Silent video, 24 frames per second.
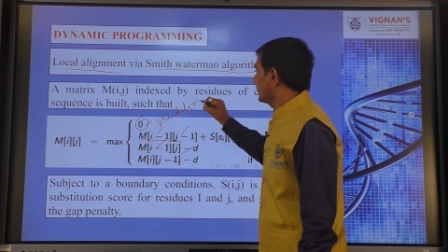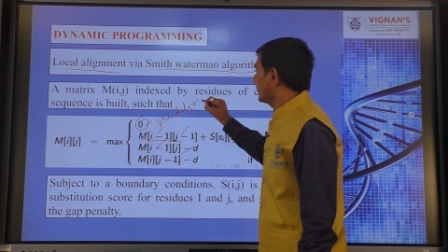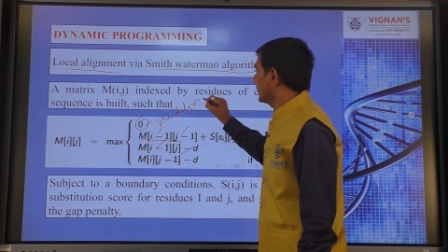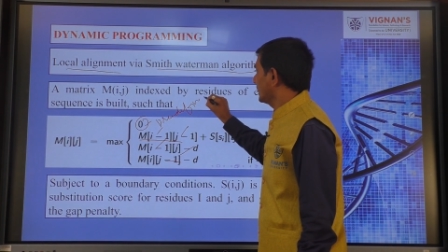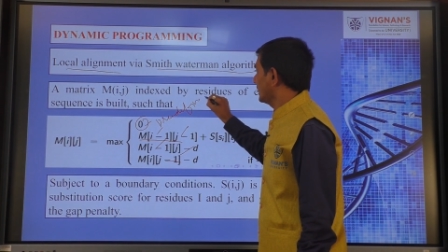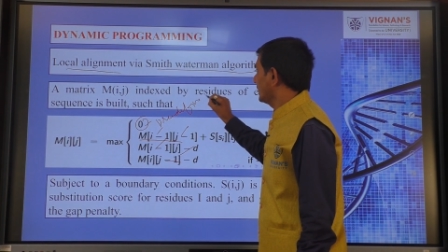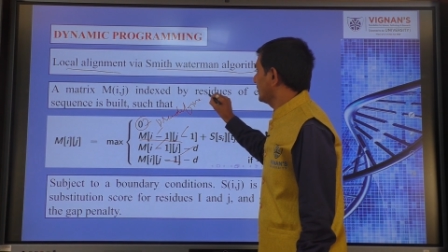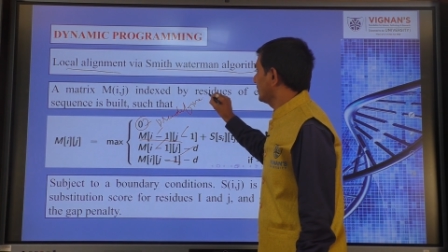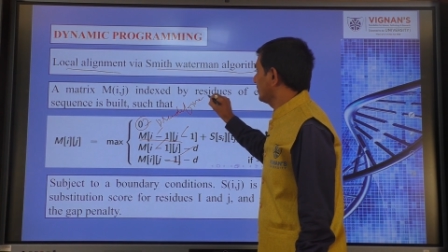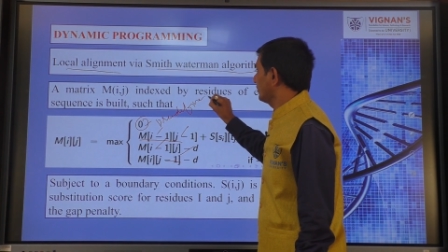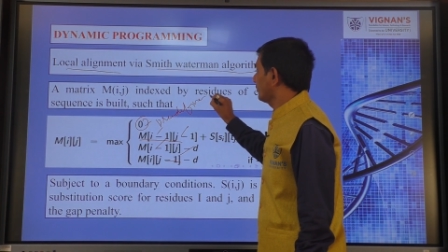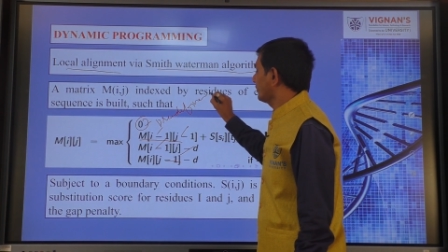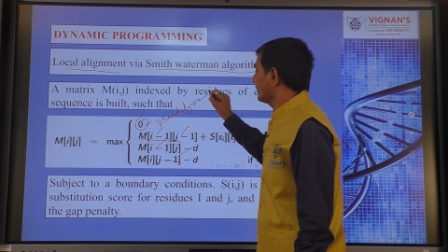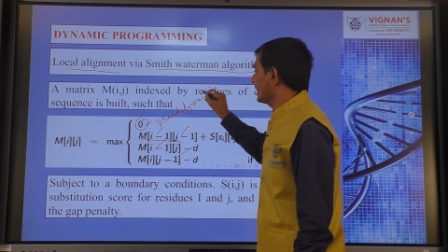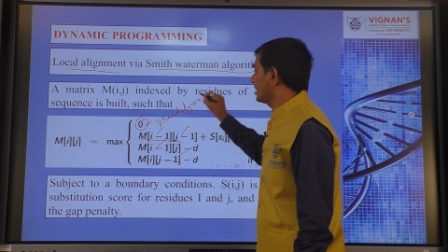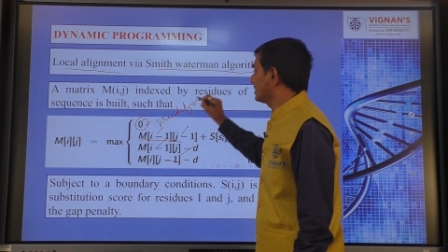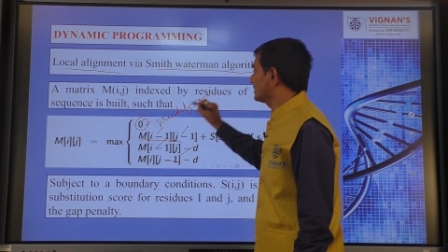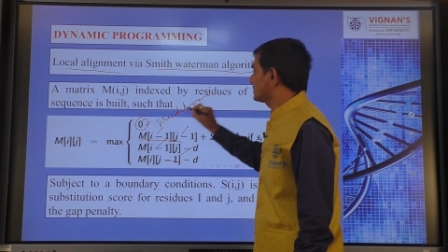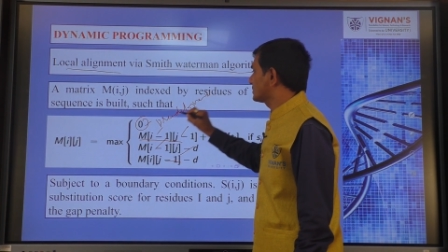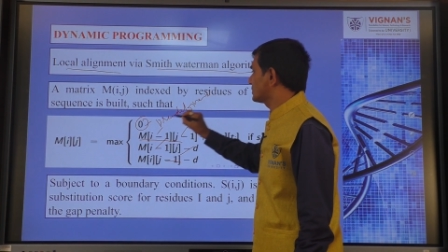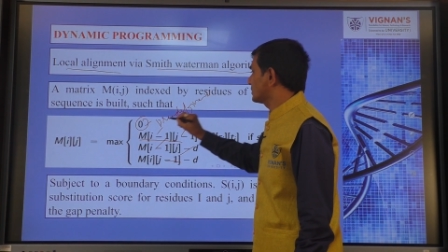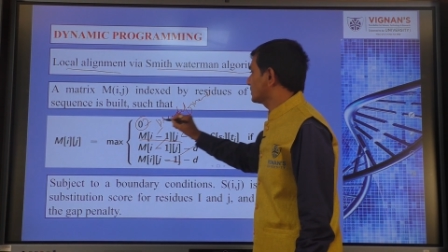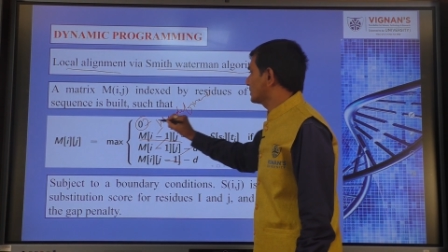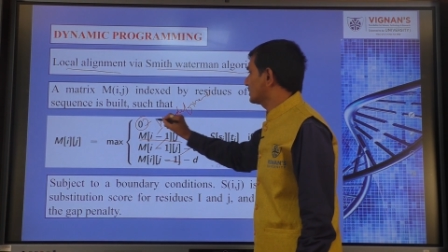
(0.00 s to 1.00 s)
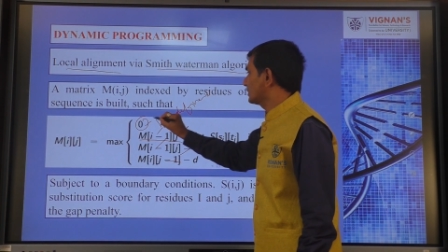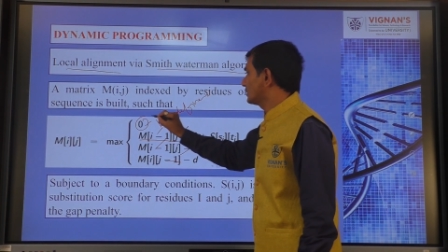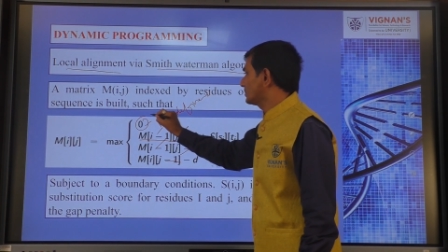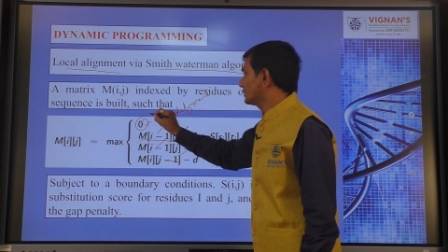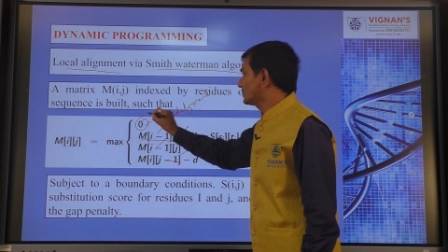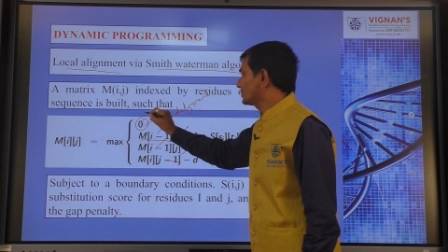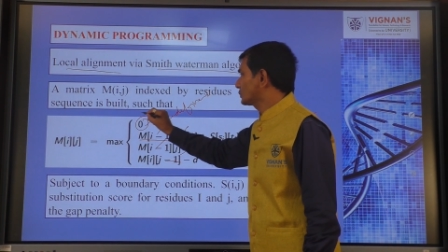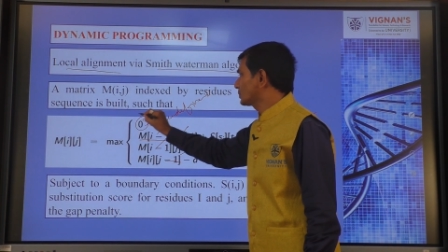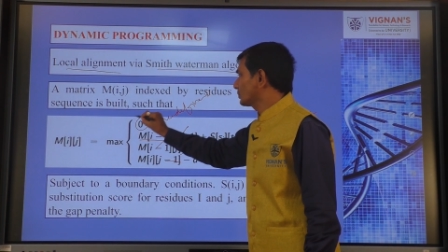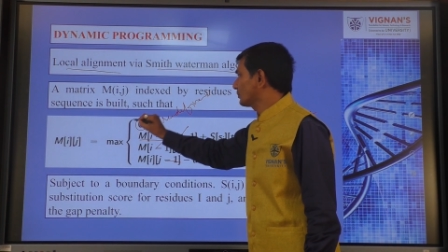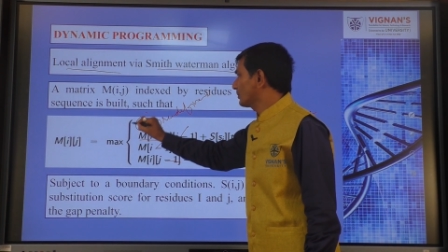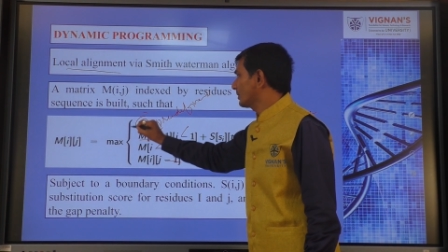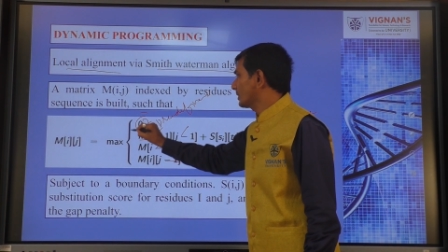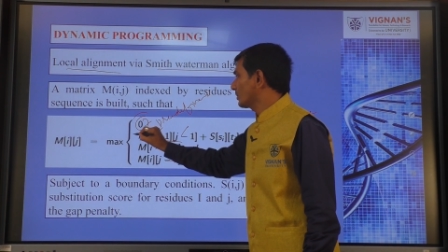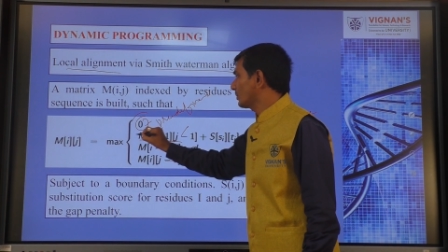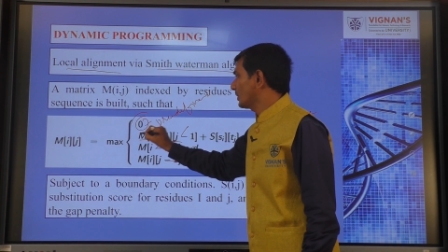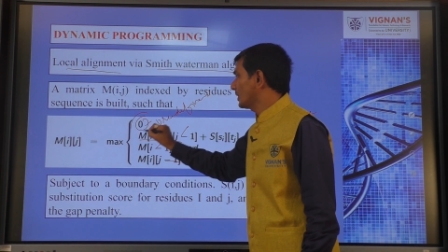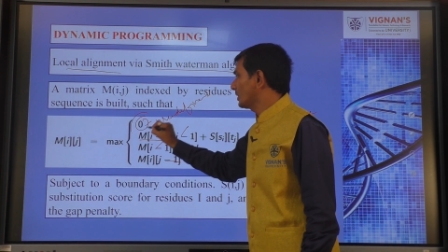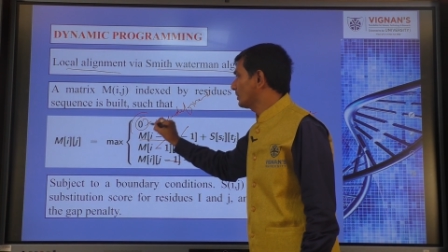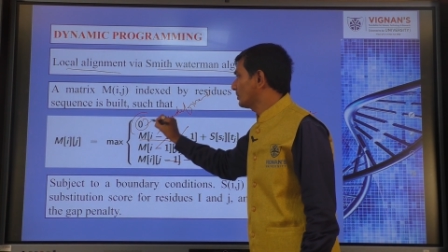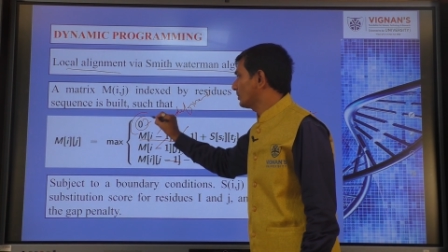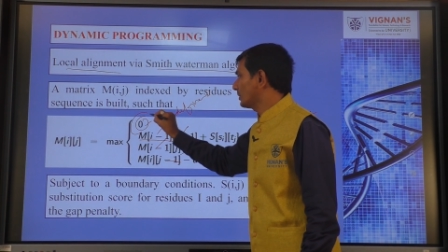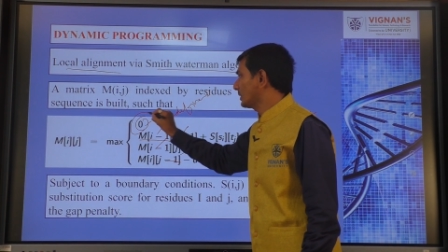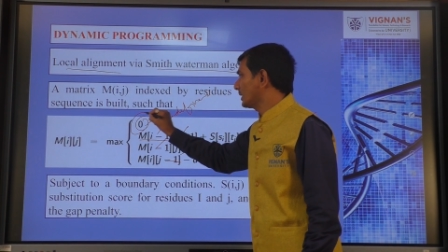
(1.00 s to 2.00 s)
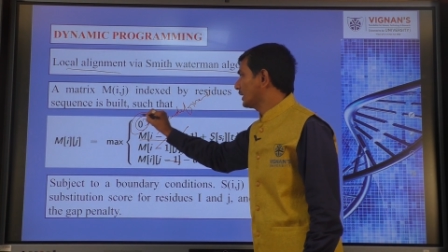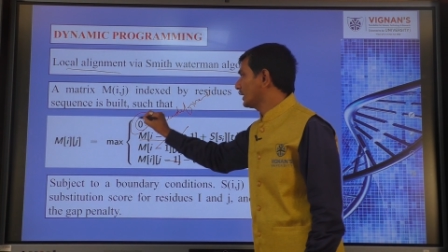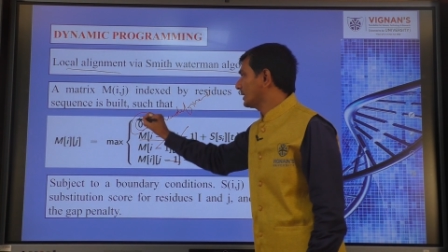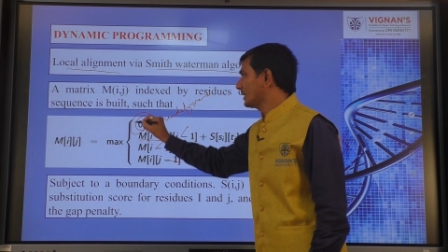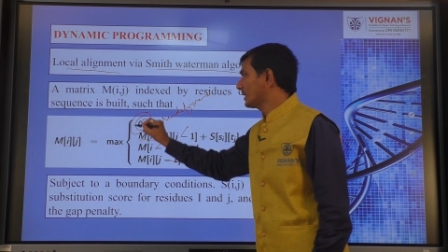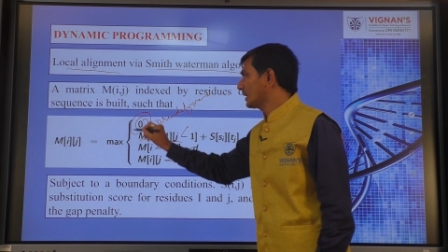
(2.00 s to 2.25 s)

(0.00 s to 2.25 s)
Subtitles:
predefined 0. So, we are going to take